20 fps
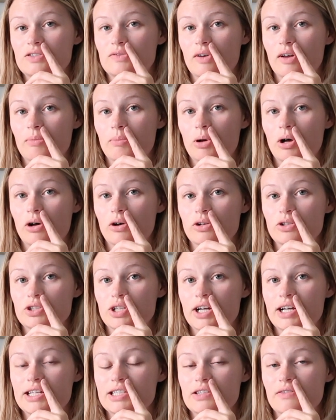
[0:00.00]
so I
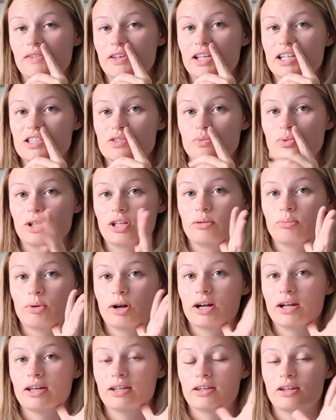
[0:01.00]
apologize if it gets really
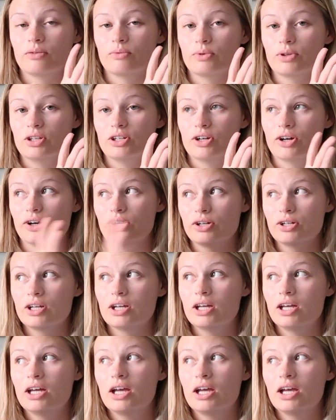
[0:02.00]
bright and then really dark.